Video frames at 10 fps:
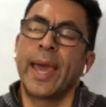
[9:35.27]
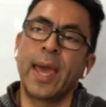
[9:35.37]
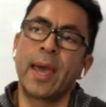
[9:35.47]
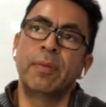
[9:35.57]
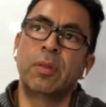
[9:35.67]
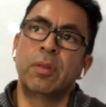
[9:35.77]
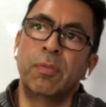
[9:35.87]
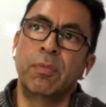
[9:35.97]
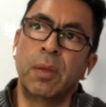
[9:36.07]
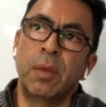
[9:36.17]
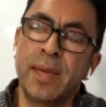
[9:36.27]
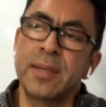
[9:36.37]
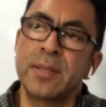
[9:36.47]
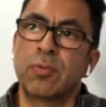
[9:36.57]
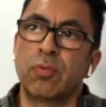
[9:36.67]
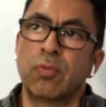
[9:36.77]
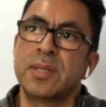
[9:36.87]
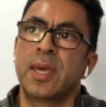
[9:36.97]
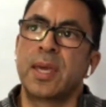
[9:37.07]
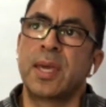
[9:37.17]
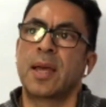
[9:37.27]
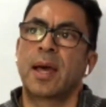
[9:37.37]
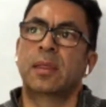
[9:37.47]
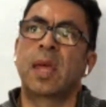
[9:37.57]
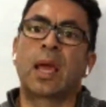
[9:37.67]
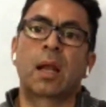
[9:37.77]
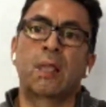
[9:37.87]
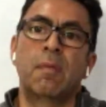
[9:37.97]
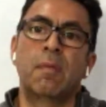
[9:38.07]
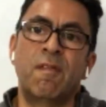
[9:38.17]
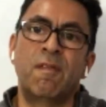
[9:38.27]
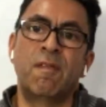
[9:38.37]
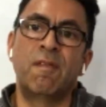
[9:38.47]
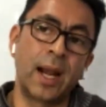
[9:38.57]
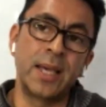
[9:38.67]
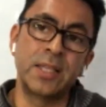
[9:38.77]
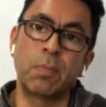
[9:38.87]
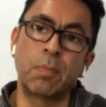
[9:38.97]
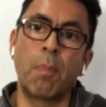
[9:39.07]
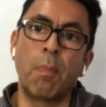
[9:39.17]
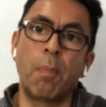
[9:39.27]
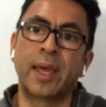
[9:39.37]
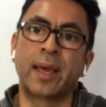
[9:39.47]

And the biggest risk is that they can vandalize the property,